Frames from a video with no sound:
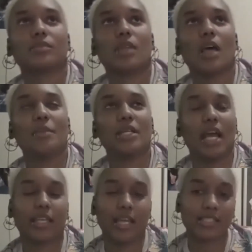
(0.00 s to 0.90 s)
I mean,
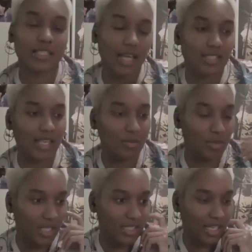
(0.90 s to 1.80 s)
I guess in that sense,
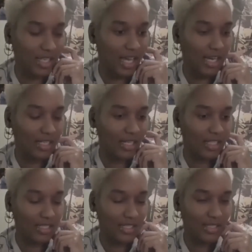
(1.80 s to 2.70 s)
because like, yeah, I
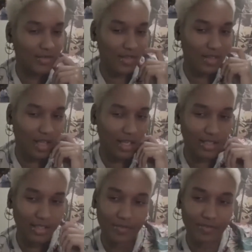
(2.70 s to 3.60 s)
guess it's
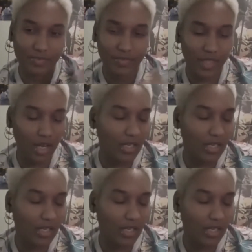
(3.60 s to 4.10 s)
like, yeah.